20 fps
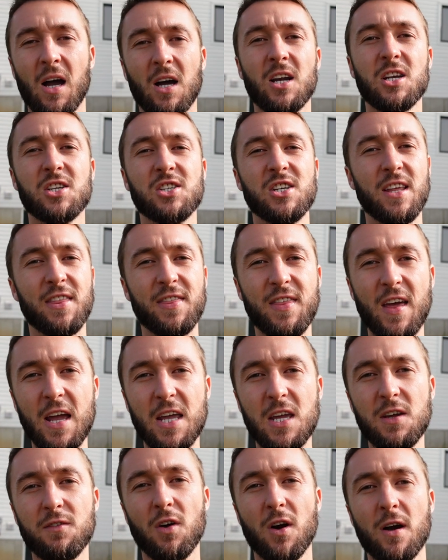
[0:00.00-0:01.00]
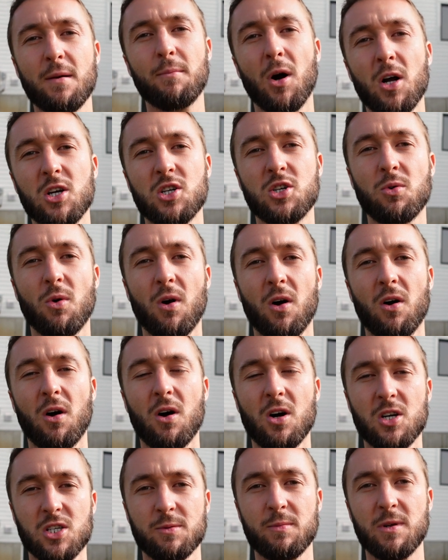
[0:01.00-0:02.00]
I gotta say thank you very much to our
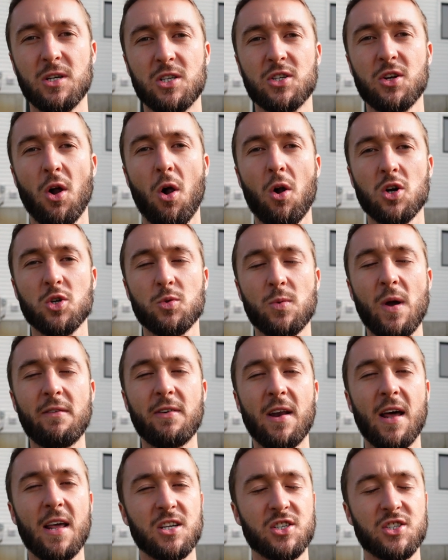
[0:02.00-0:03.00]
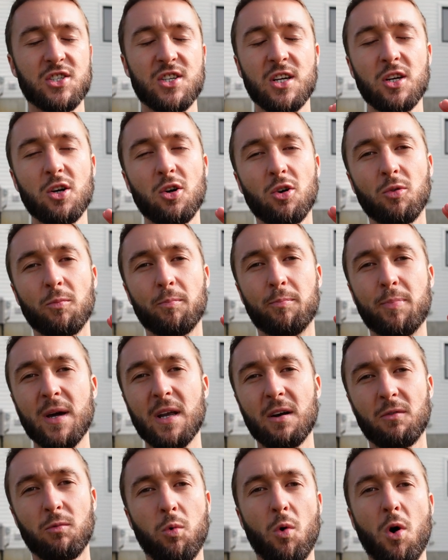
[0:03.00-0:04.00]
awesome installers. We haven't had a single
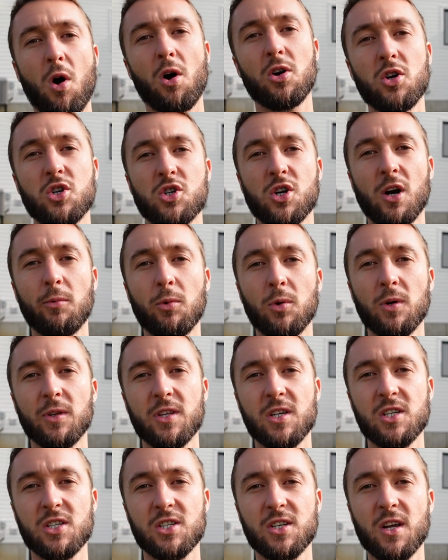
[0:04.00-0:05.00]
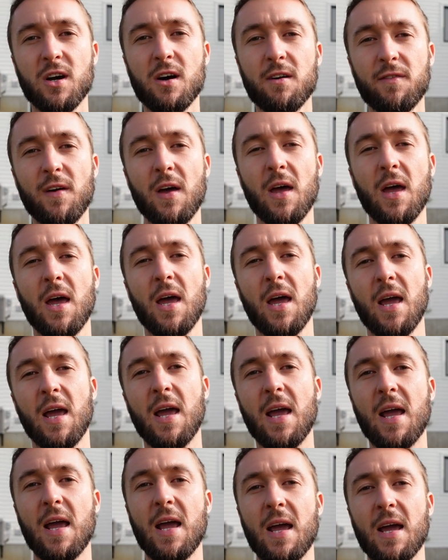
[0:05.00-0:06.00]
bit of water trouble with this stuff
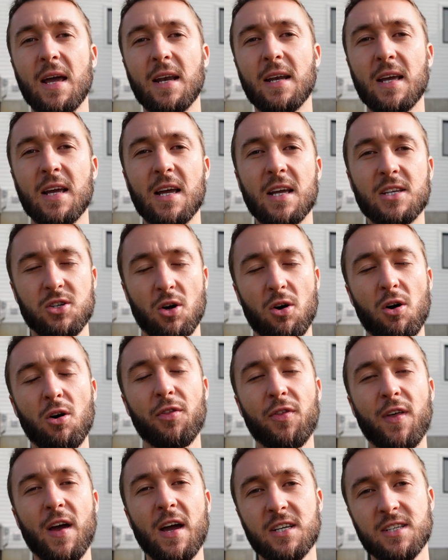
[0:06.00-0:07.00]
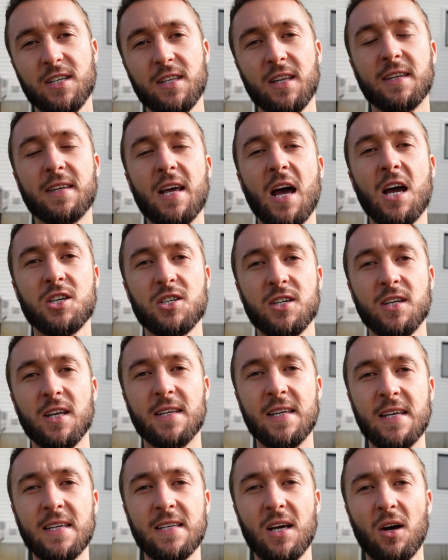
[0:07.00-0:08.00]
and it's all thanks to the attention to
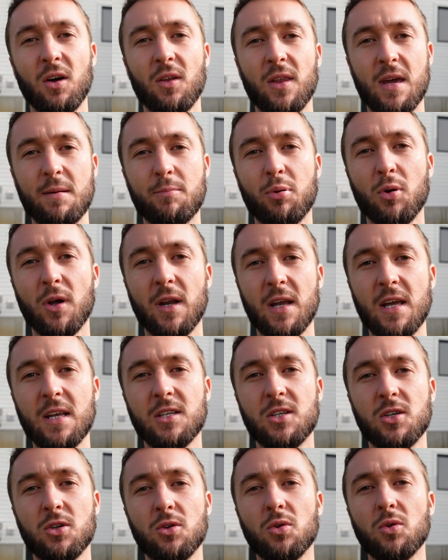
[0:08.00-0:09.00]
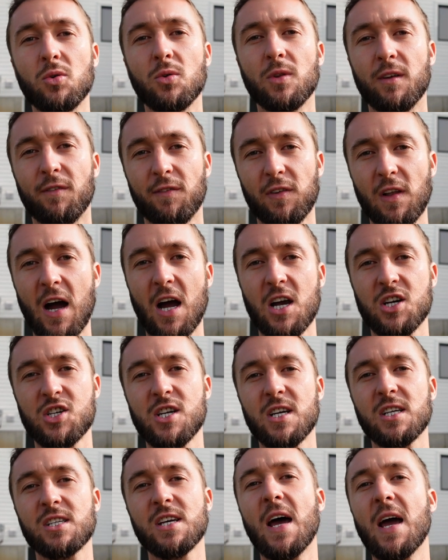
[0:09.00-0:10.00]
detail they put into the
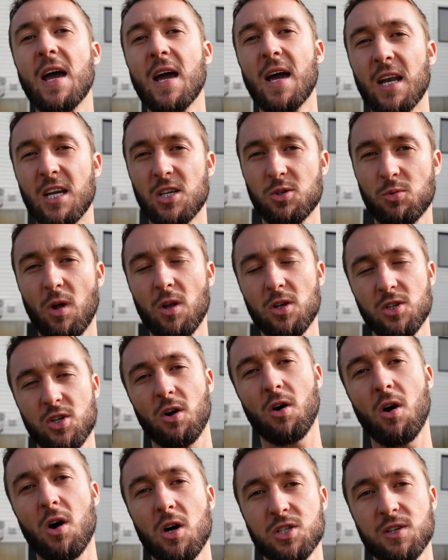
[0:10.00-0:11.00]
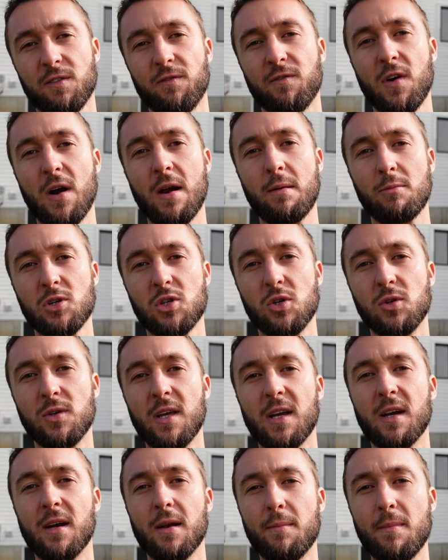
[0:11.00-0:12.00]
flashings and as well as our awesome framers who
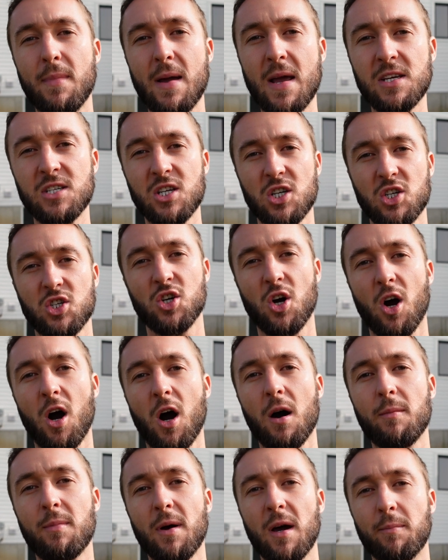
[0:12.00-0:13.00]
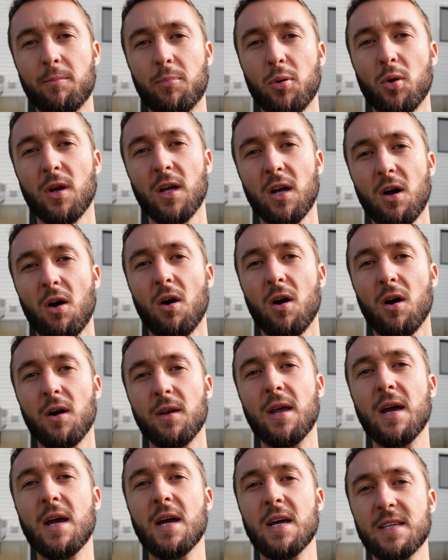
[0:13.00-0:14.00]
did an amazing job at putting
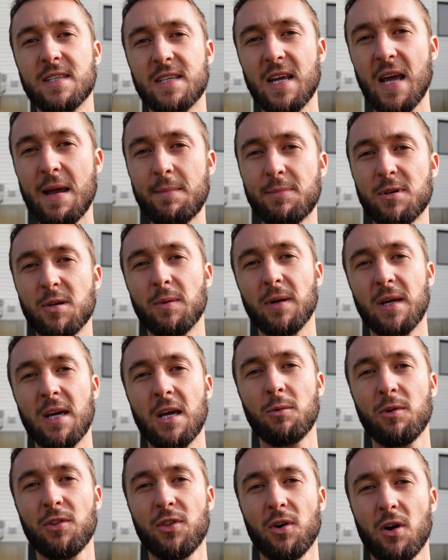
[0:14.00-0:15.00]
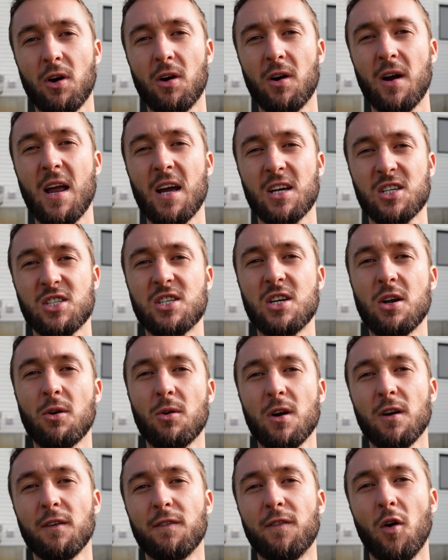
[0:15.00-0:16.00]
on tape to begin with on our
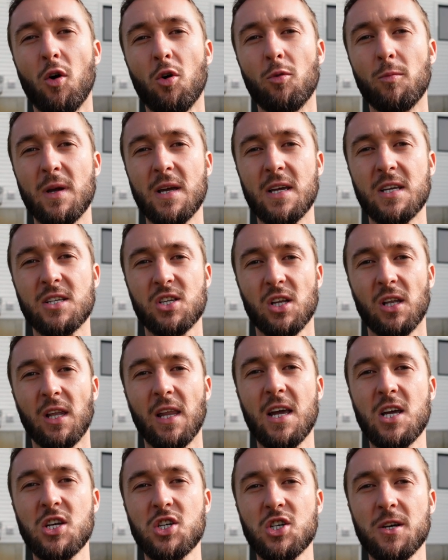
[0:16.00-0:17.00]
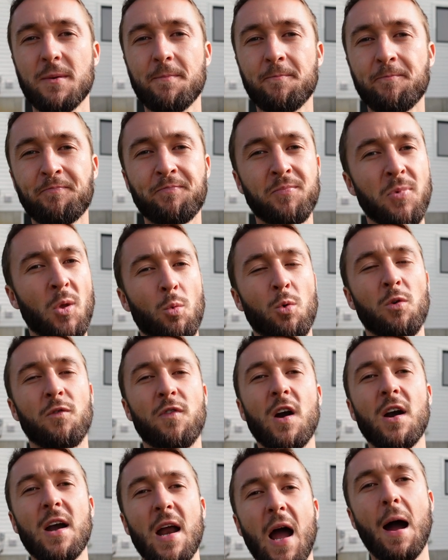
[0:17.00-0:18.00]
exterior foam insulation. We're
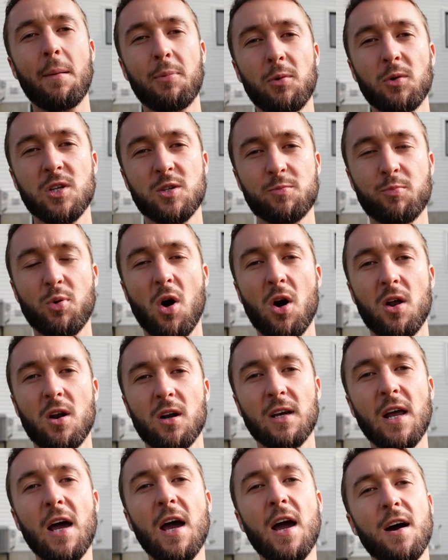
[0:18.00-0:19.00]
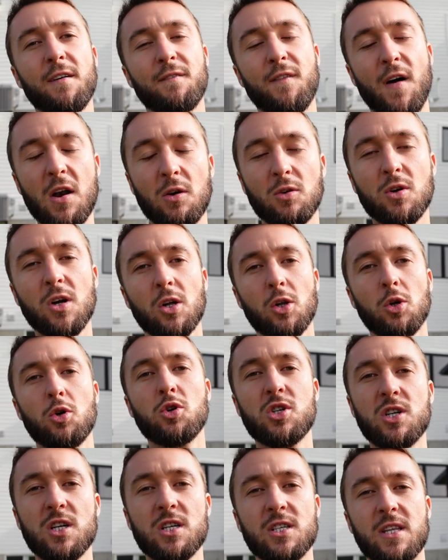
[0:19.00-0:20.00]
very happy with this product. Final
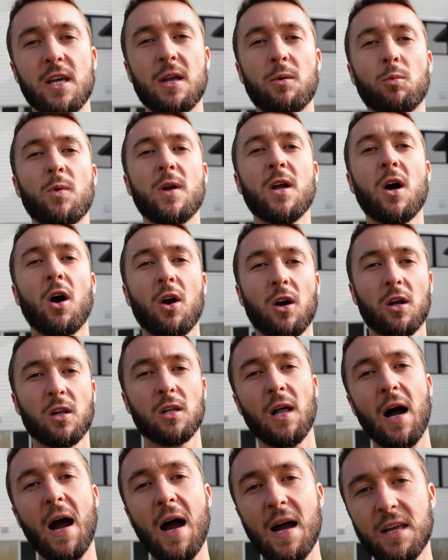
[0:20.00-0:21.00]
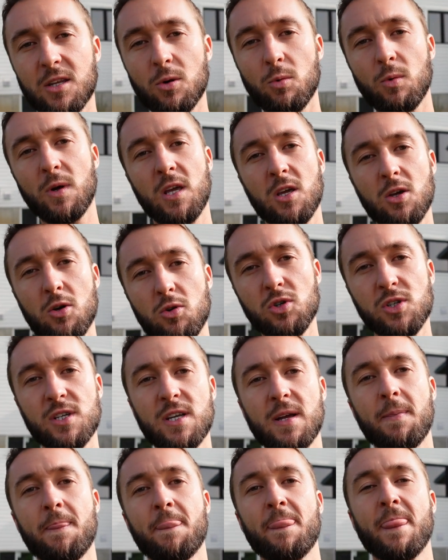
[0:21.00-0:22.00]
conclusion is that we are glad that we used
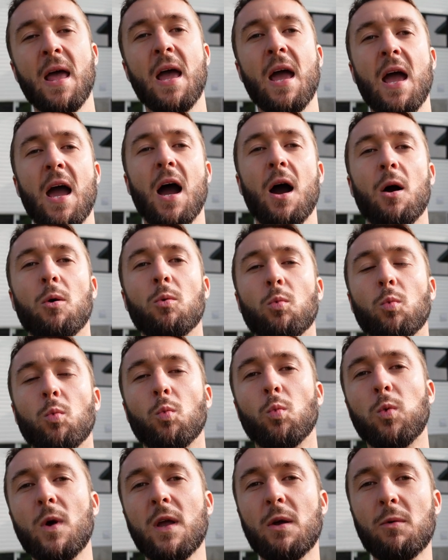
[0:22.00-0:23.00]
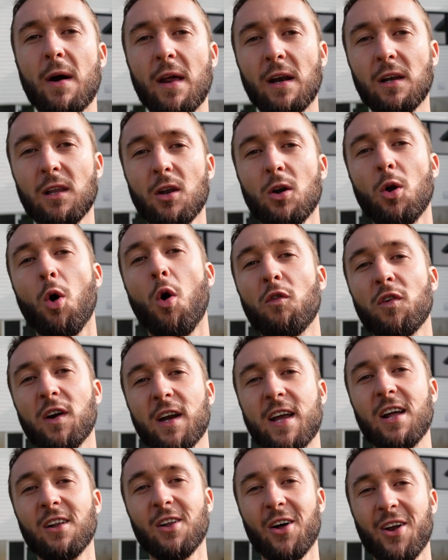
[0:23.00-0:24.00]
it we went a little
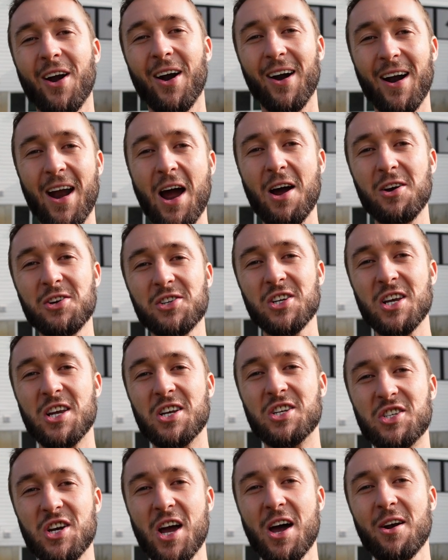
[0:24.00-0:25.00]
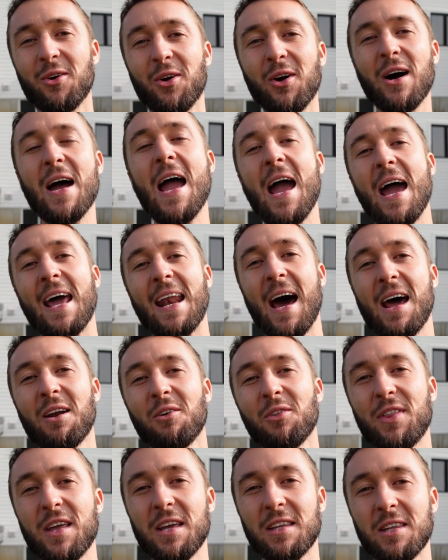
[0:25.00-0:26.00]
overkill on our house in general and I
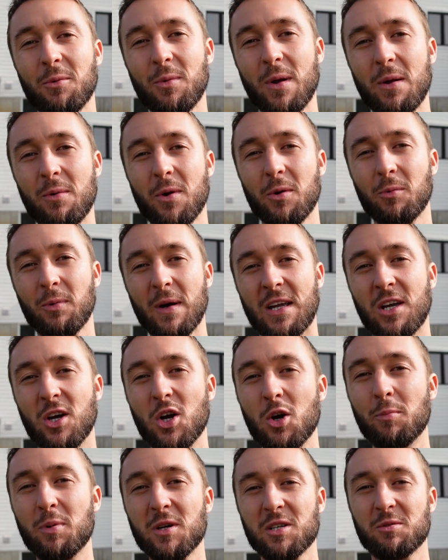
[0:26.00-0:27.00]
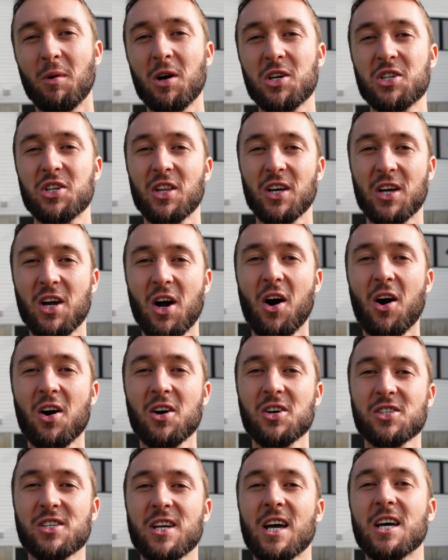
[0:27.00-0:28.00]
don't think that we would recoup as much of the
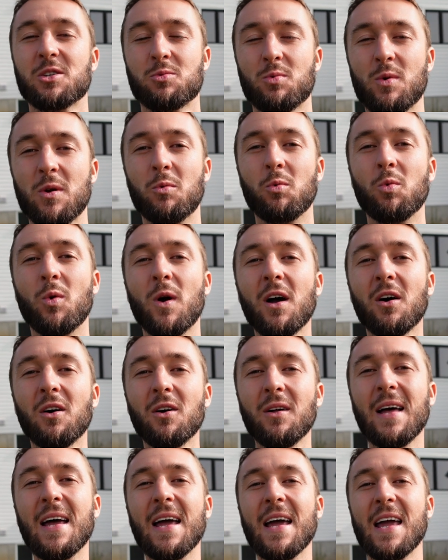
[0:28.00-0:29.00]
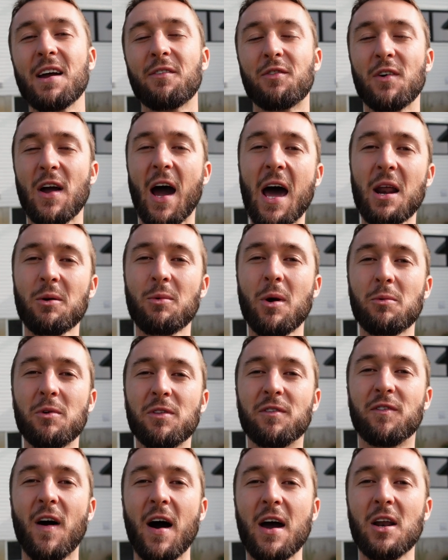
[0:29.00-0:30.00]
cost as we will if we had went
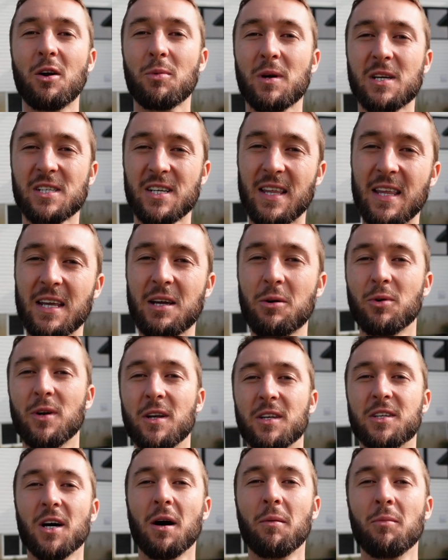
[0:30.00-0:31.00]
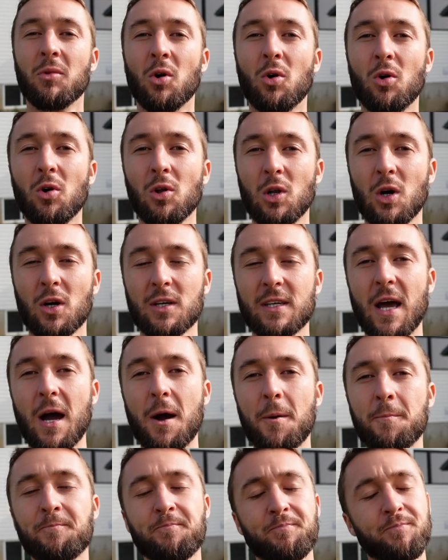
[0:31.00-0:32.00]
with vinyl because I think it would have dumbed the whole look
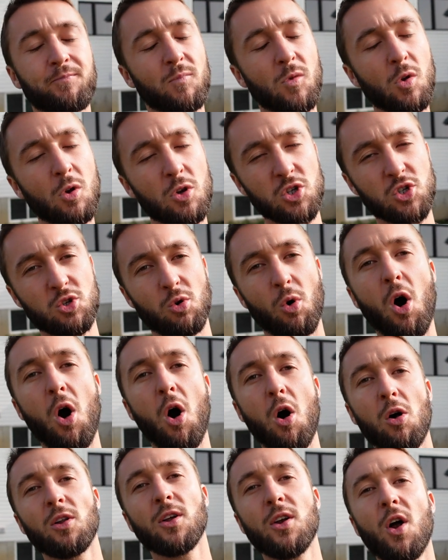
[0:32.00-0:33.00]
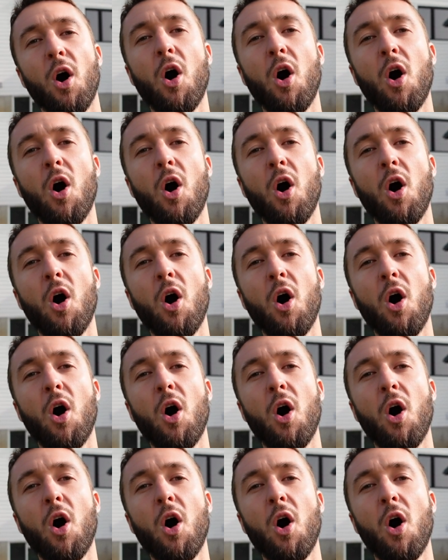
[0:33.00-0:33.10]
down so all in